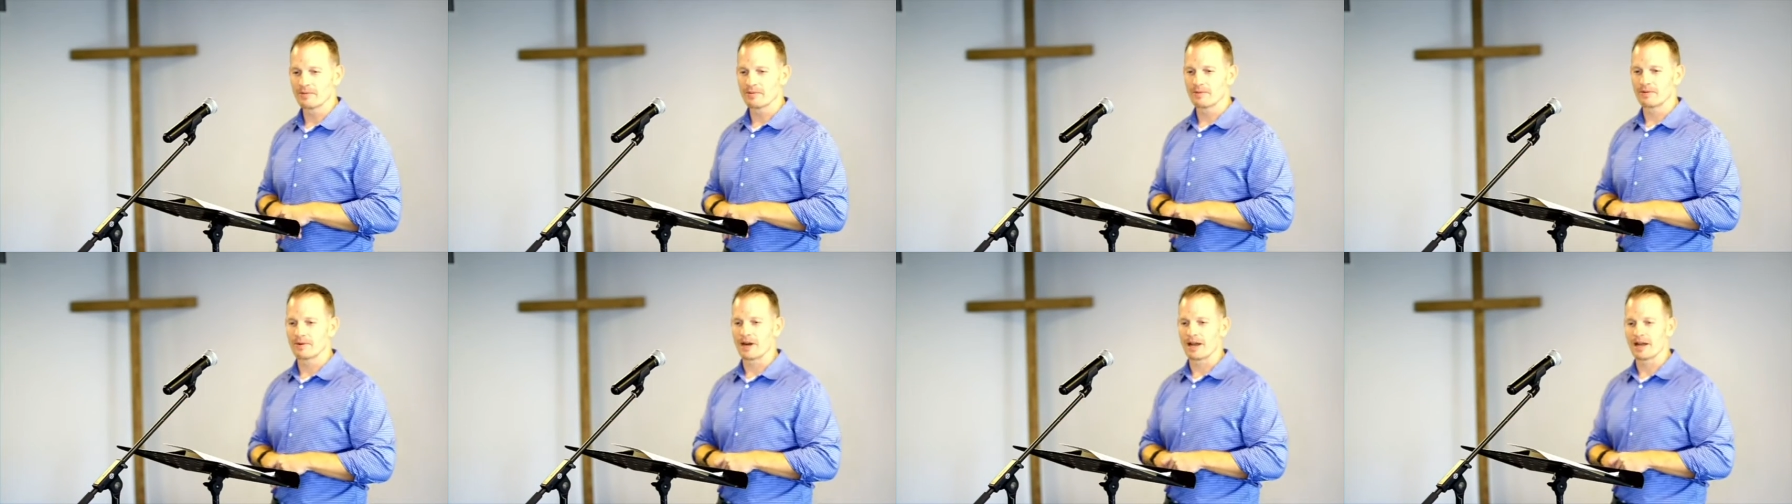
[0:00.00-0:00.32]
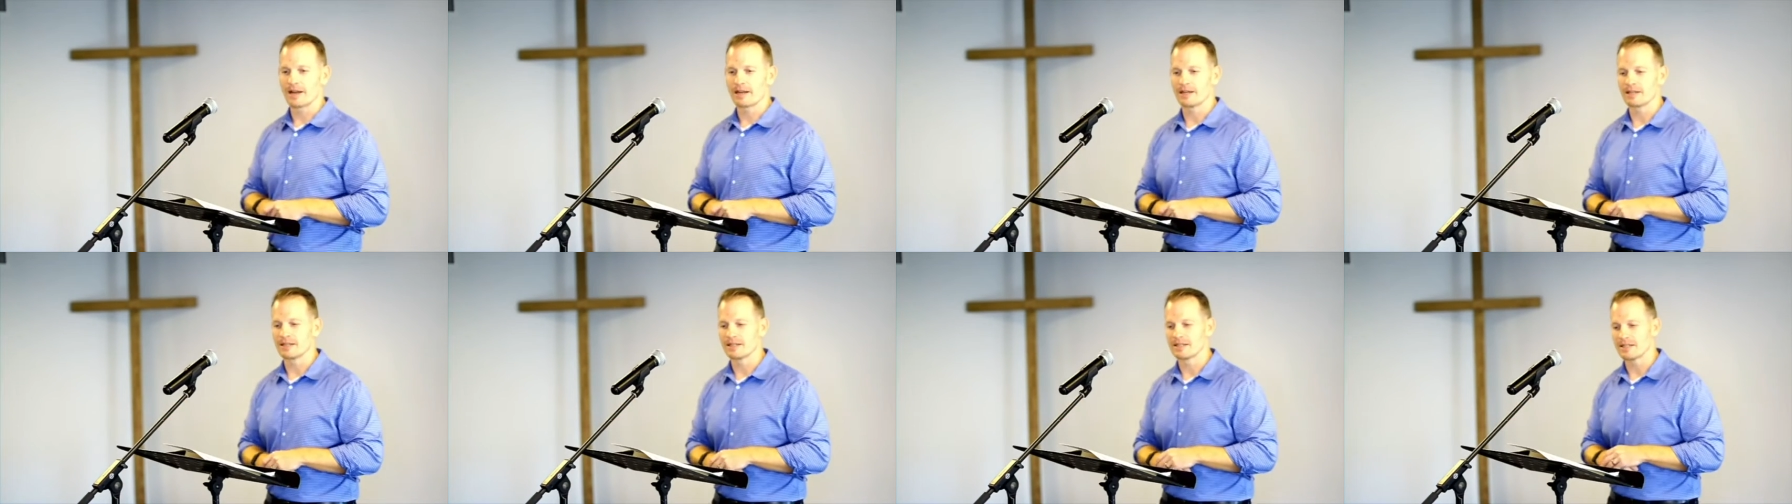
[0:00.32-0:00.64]
we're not
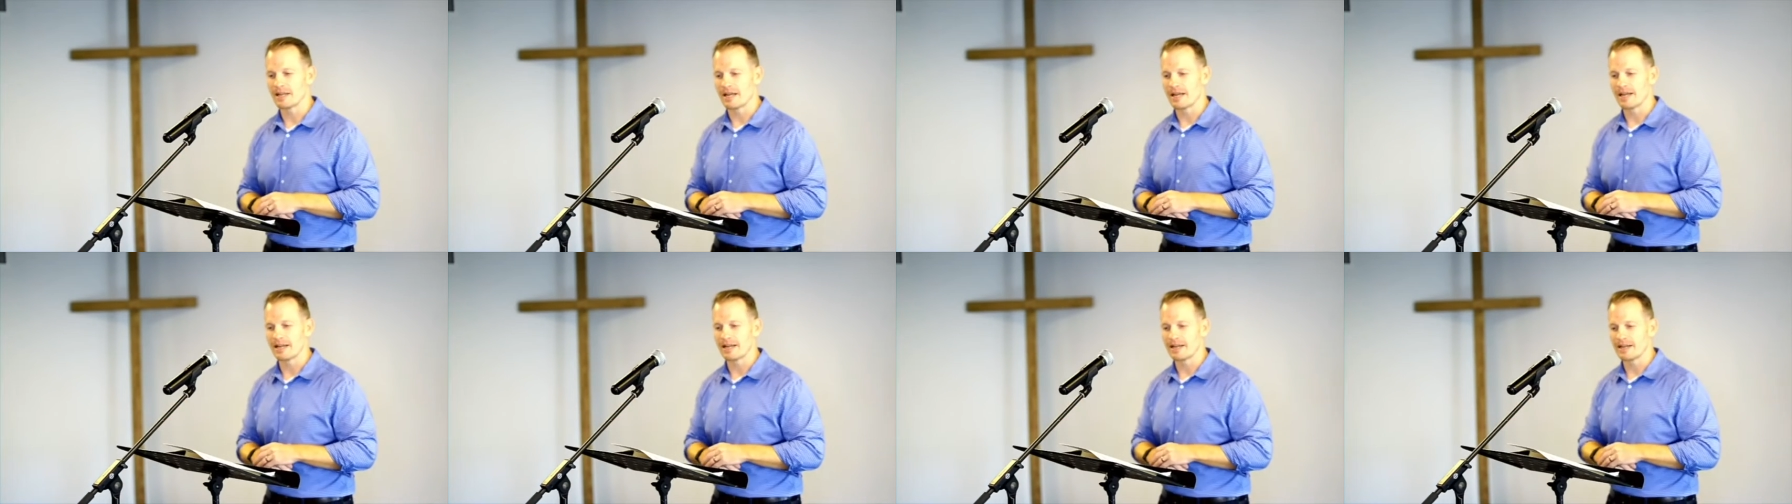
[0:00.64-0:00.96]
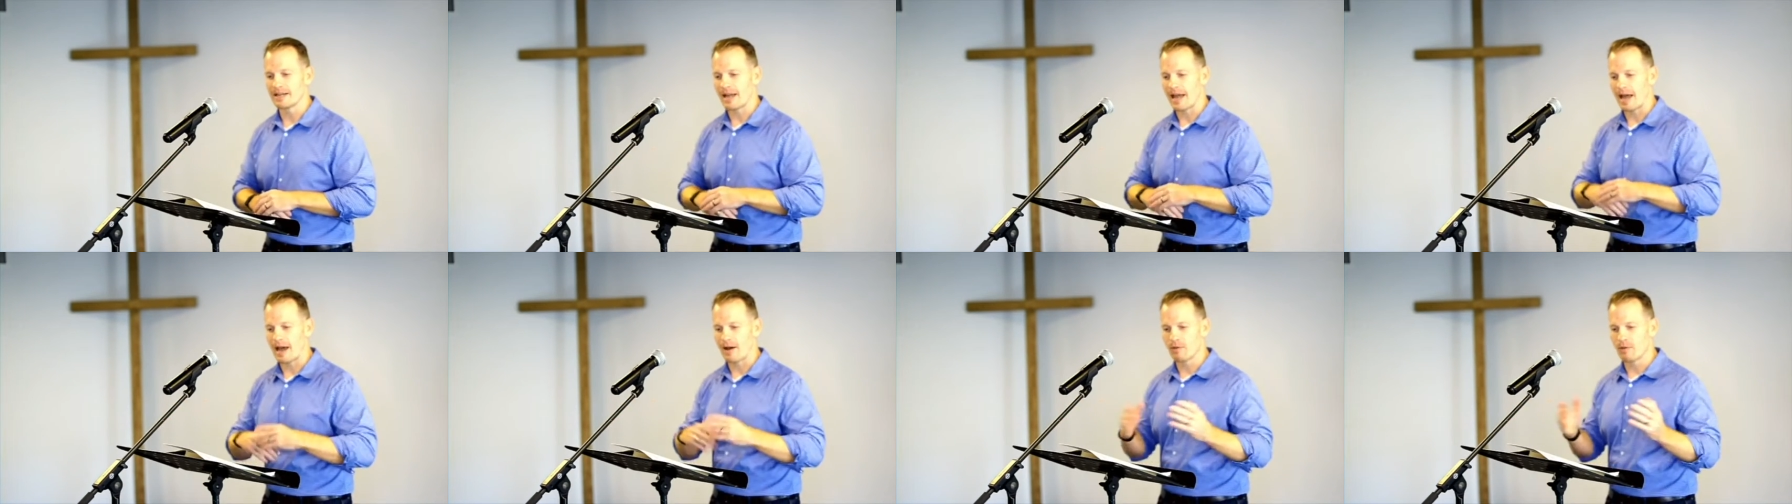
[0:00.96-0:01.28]
going to say
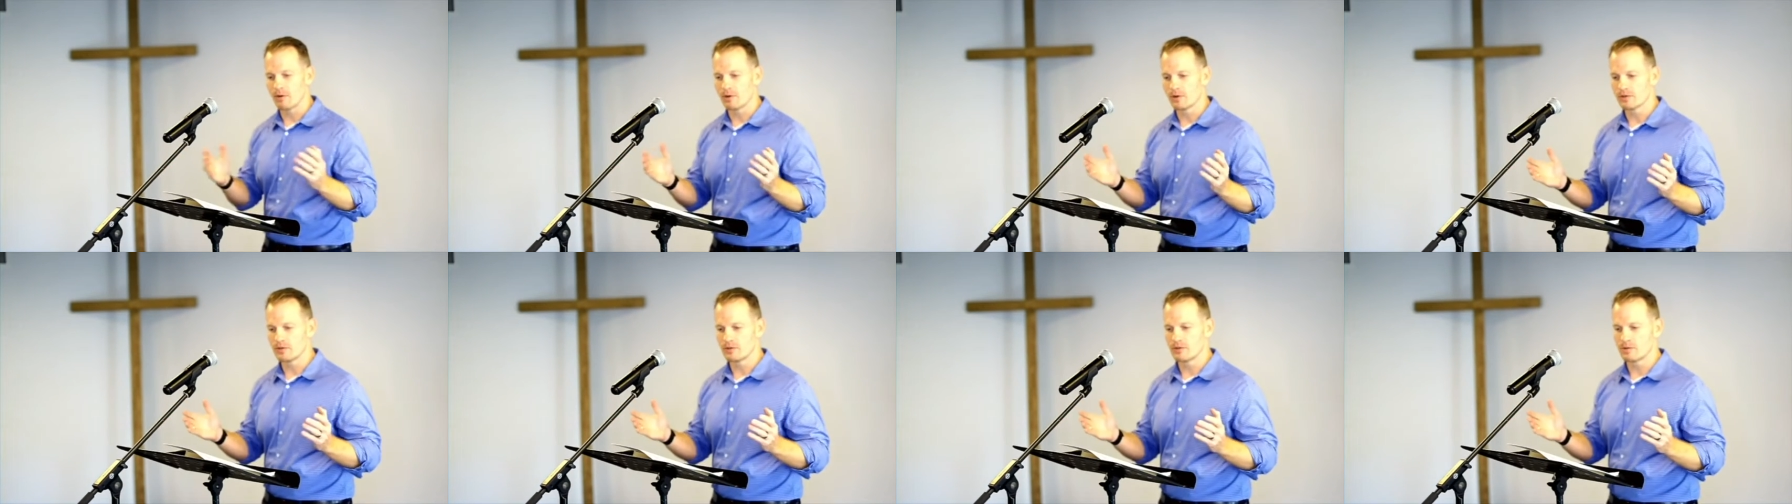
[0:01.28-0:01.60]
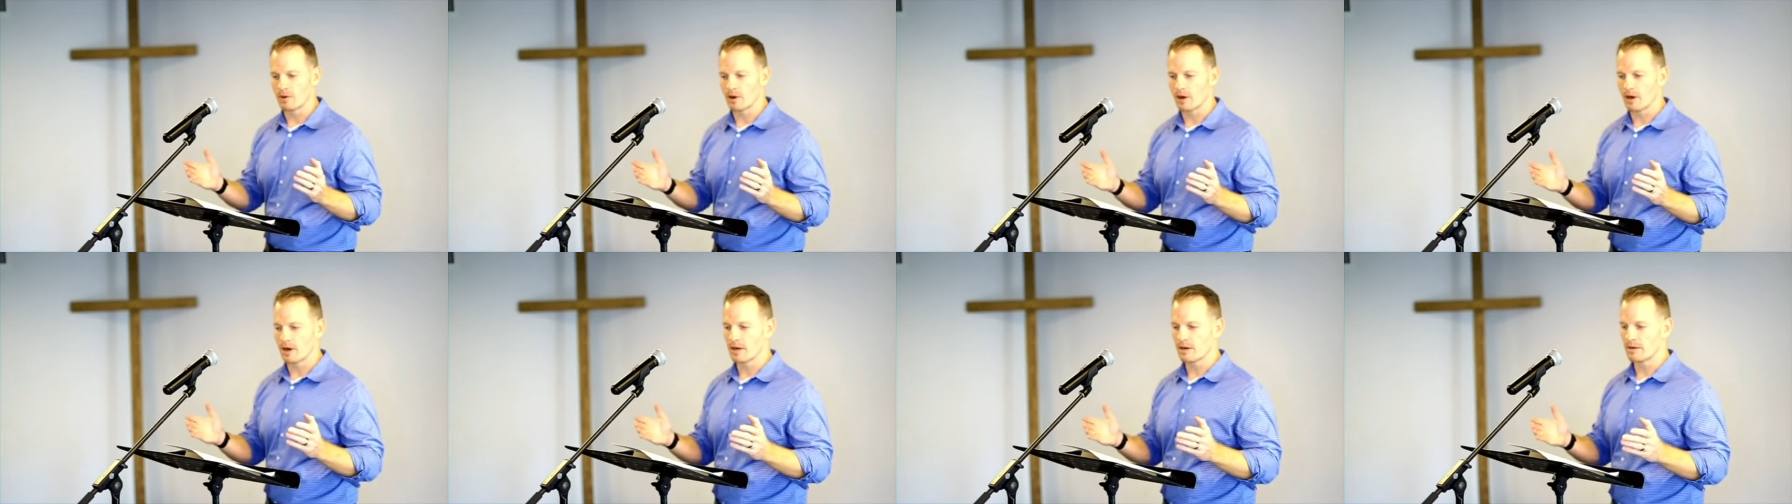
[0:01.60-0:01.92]
how old you
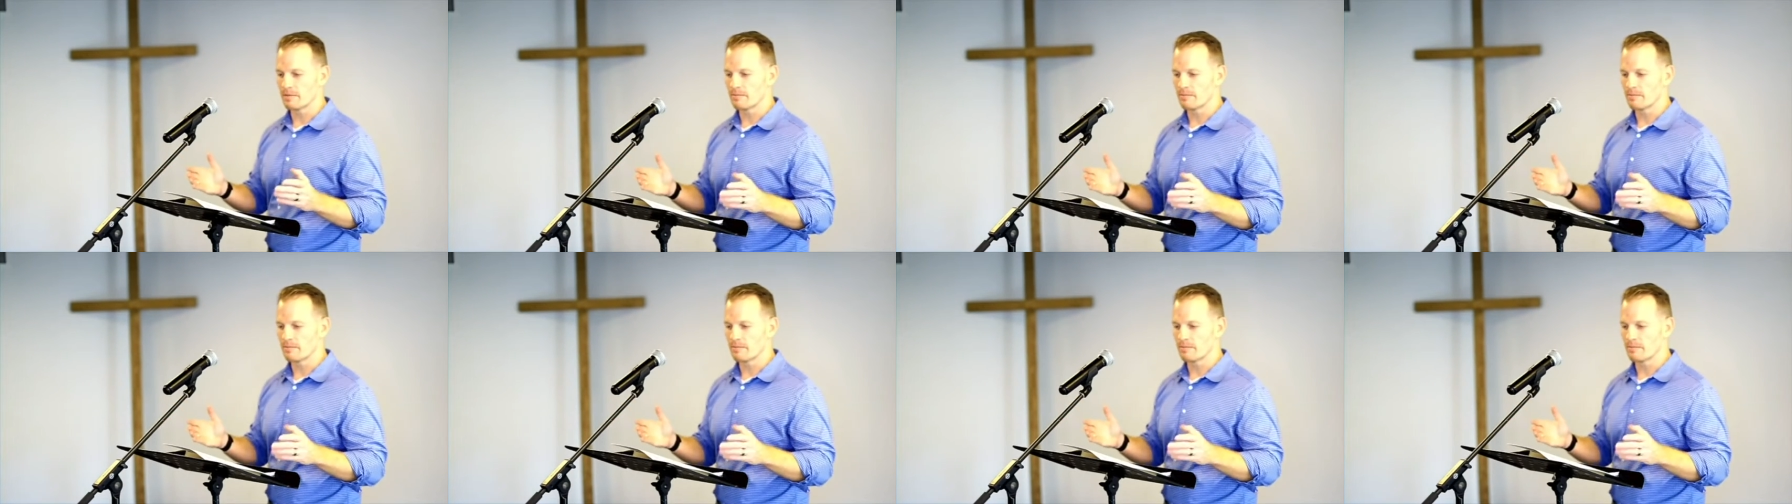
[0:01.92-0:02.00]
are,